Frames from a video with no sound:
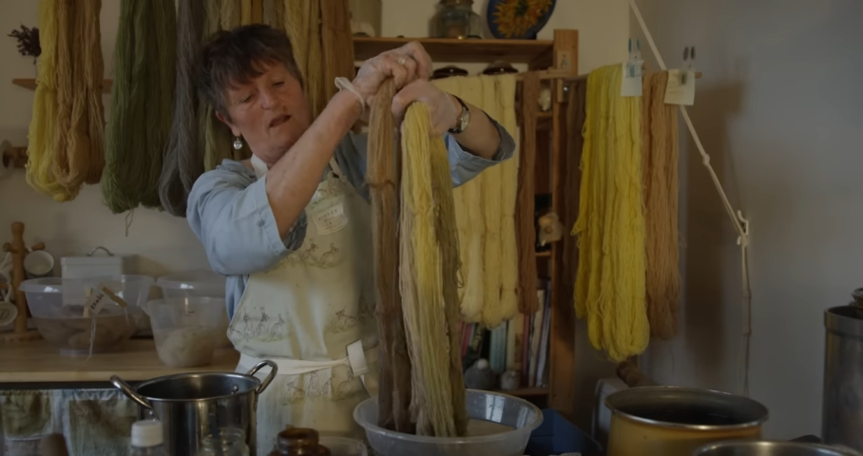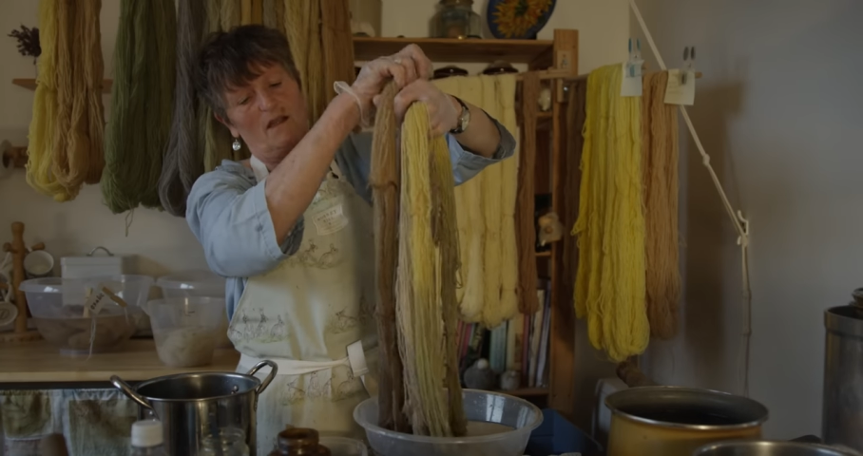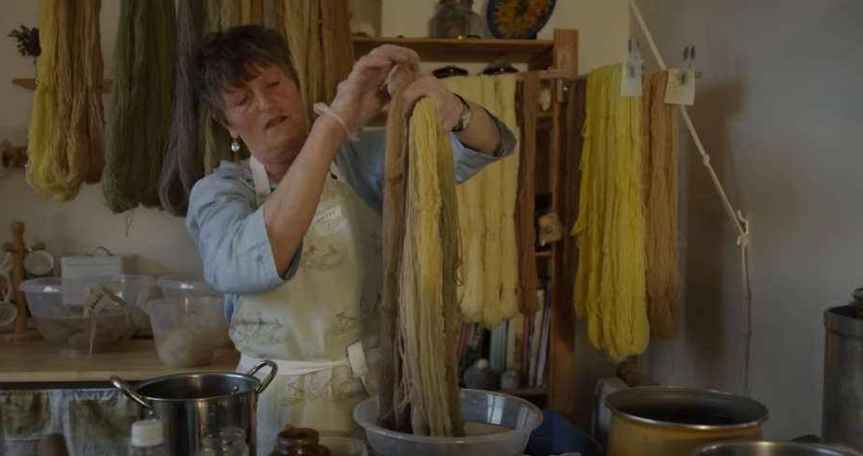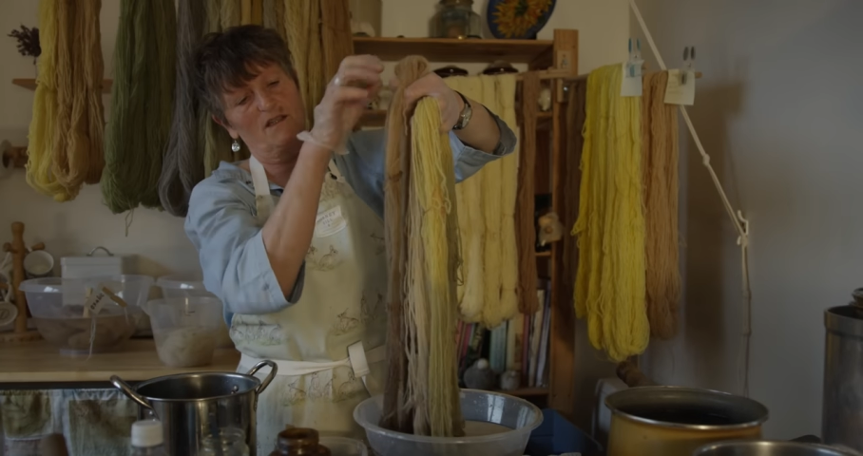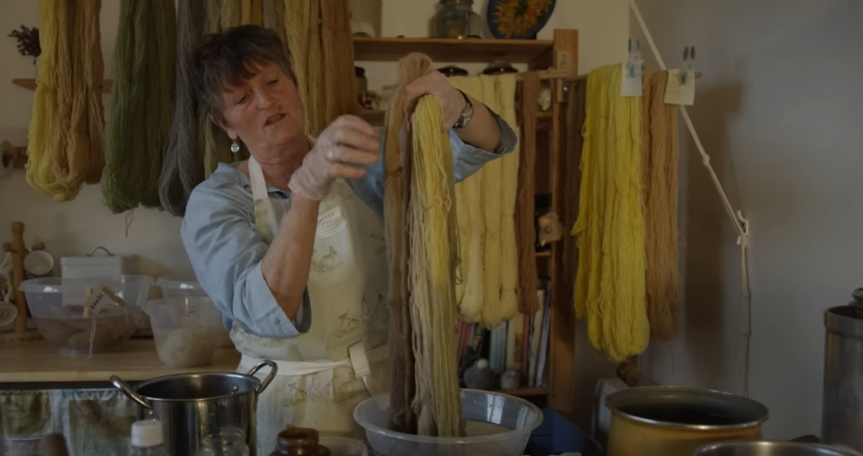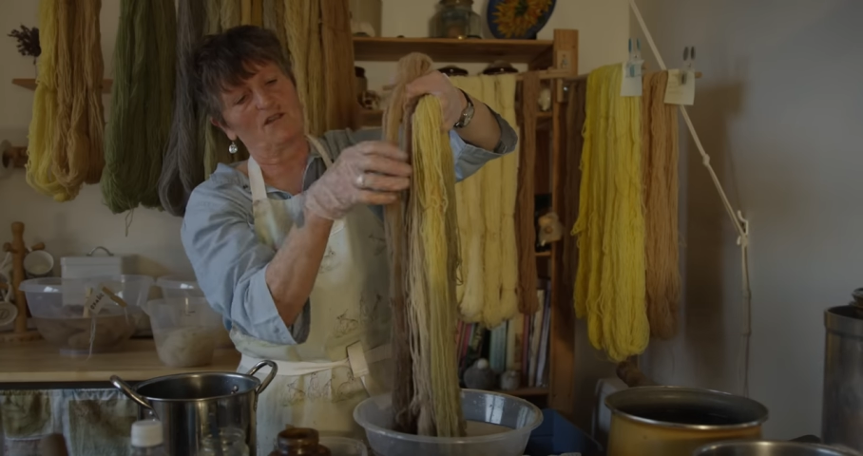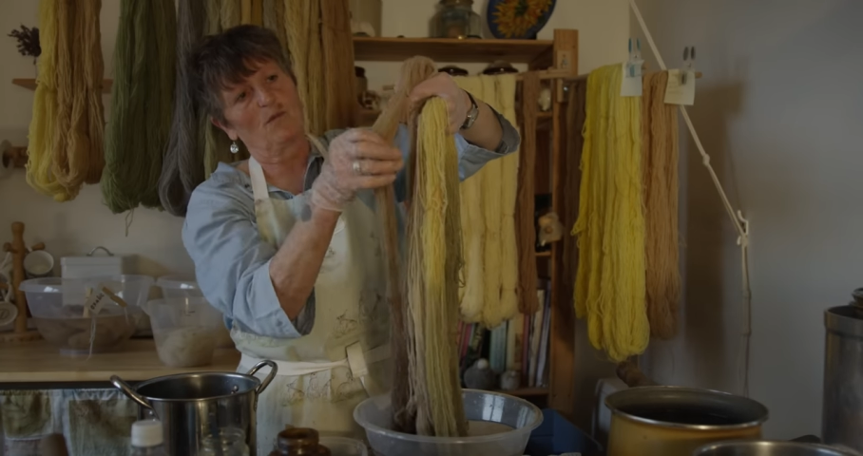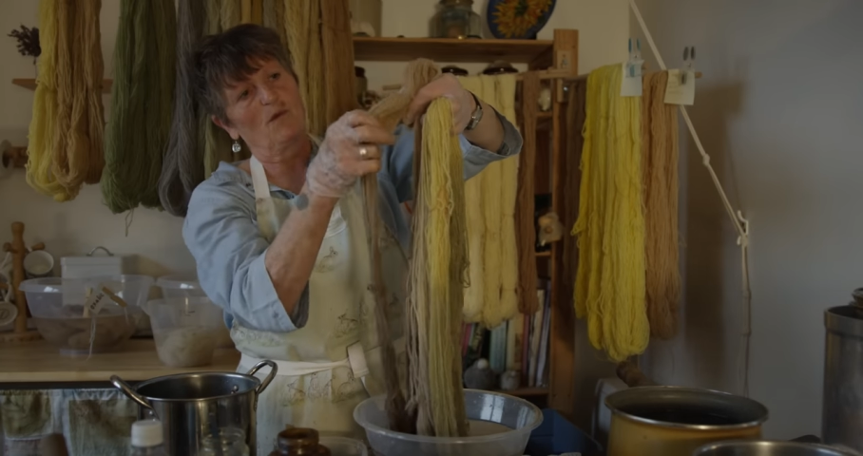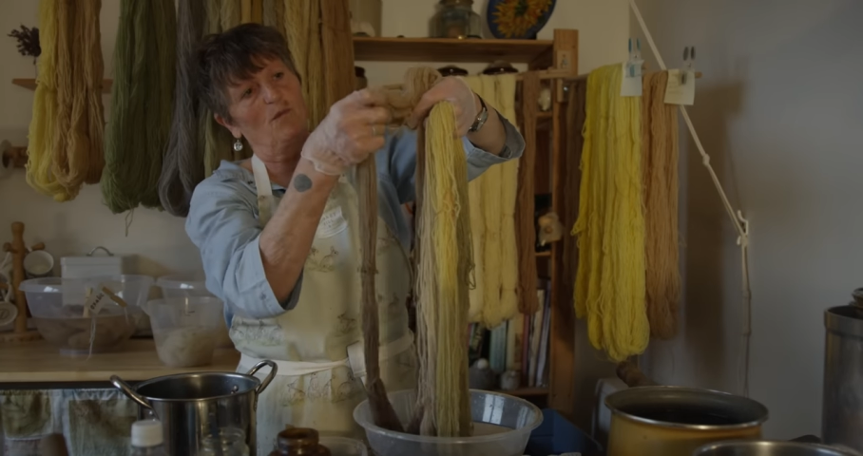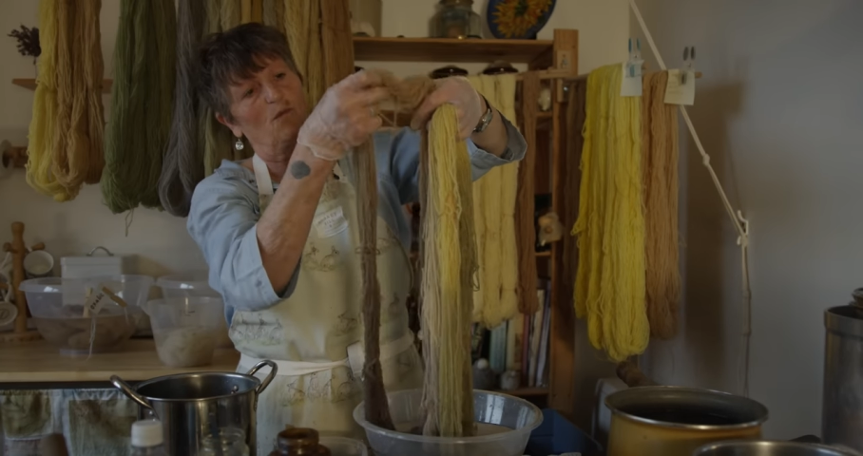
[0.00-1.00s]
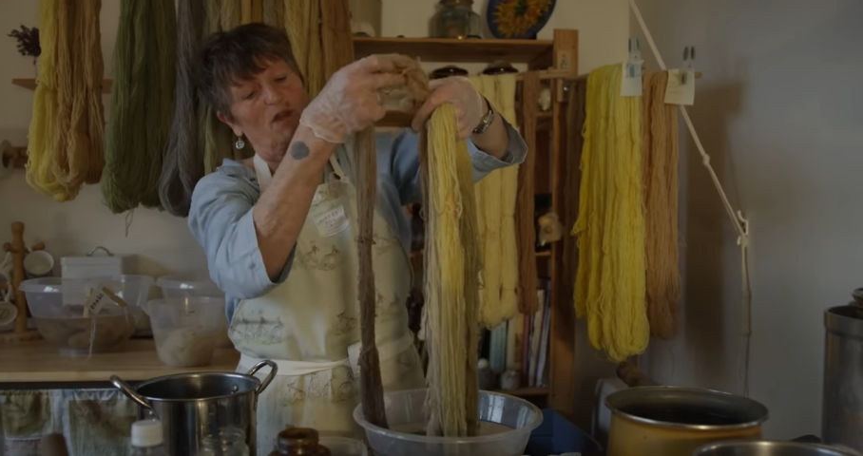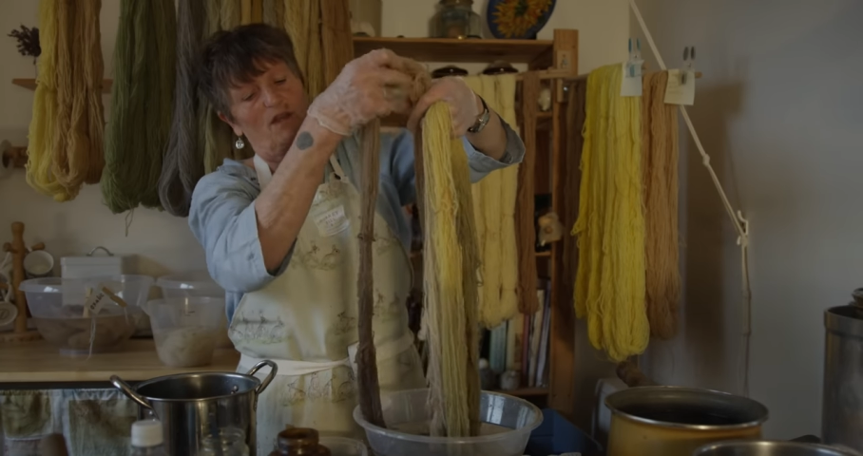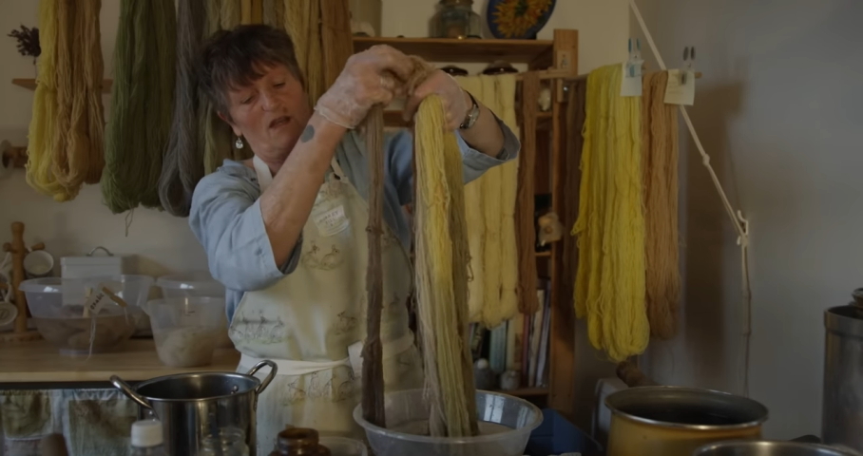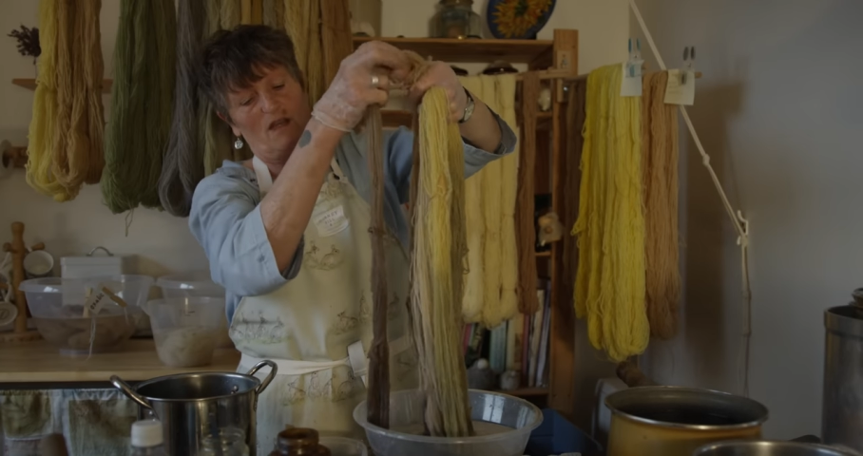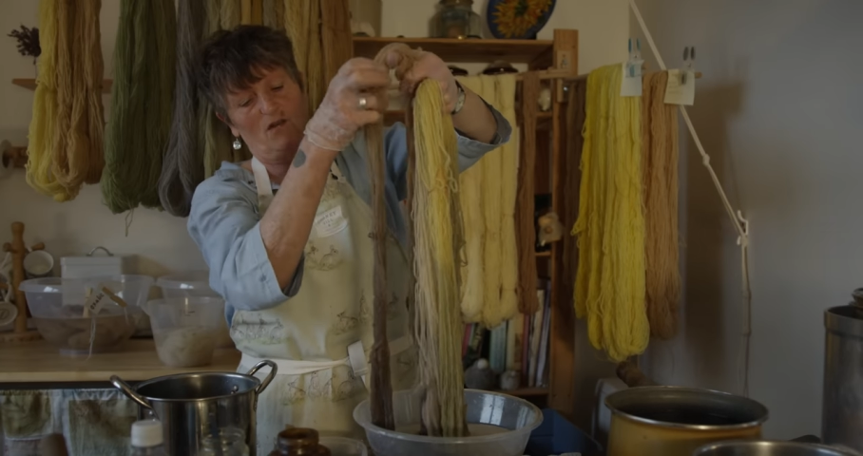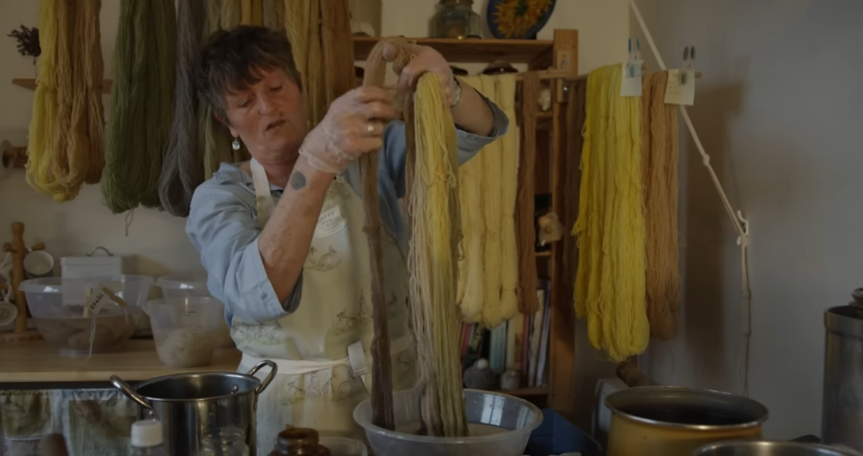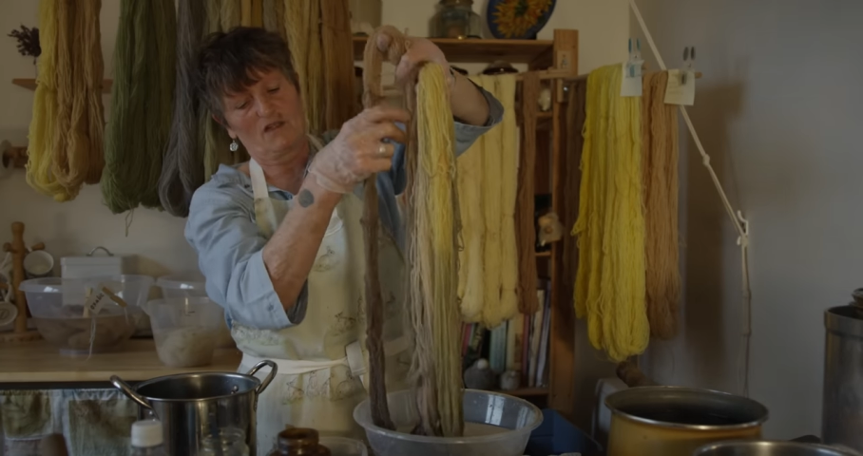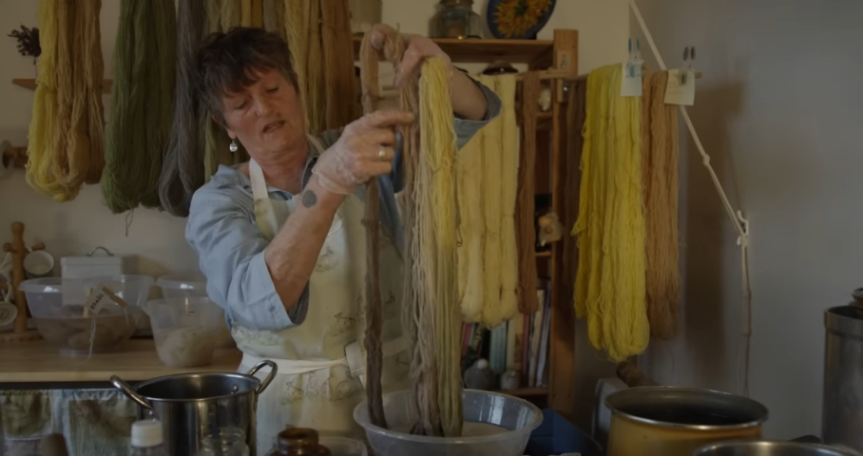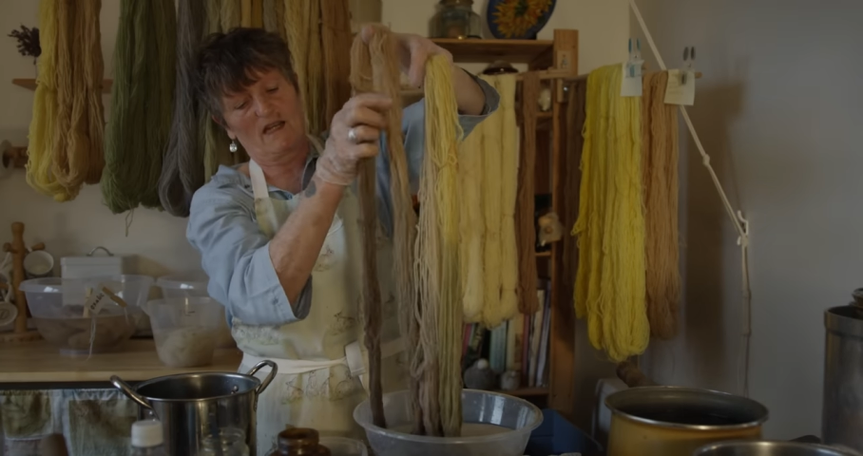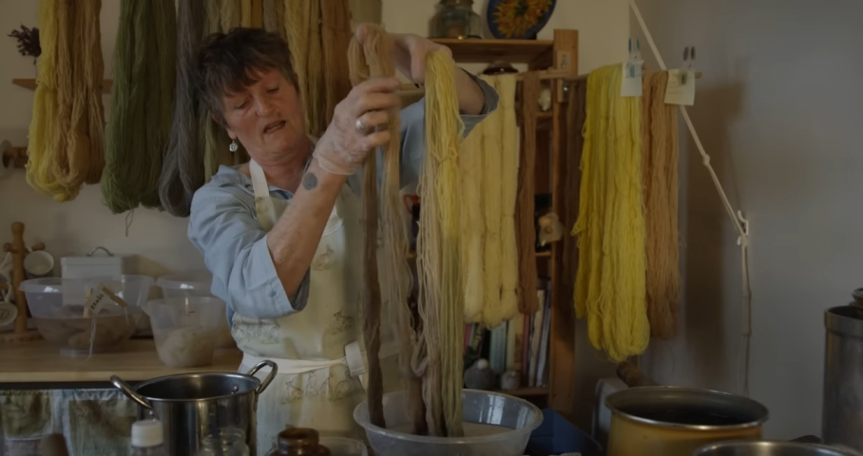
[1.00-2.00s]
And this is the one with the
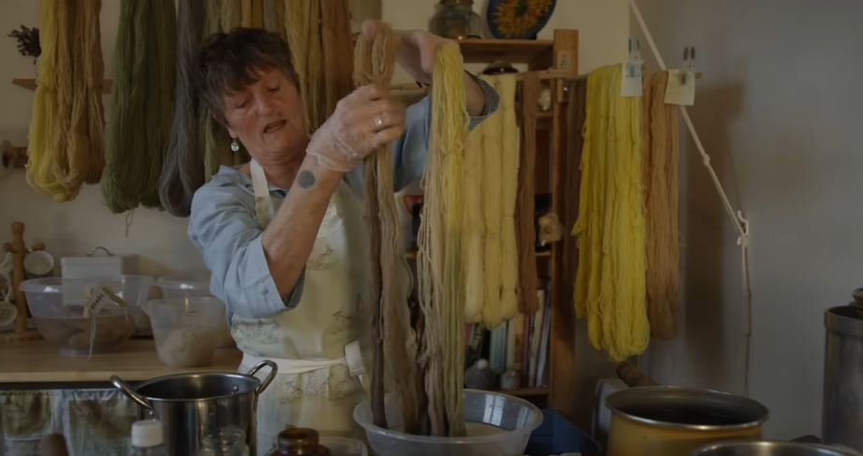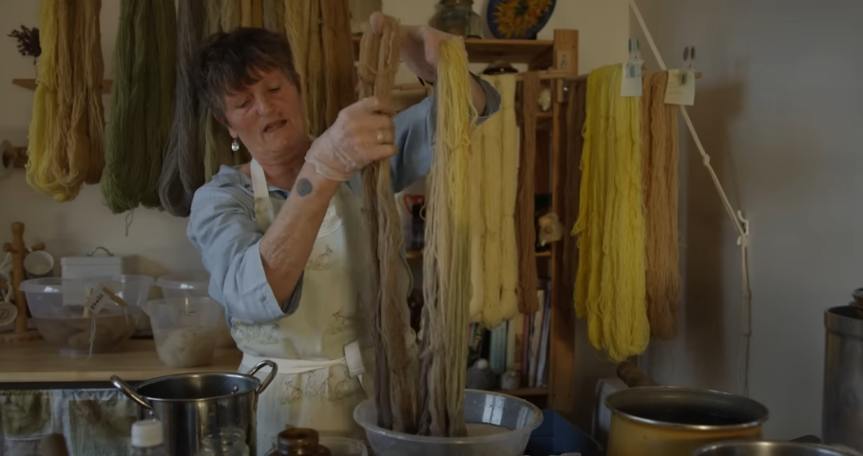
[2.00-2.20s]
oxalic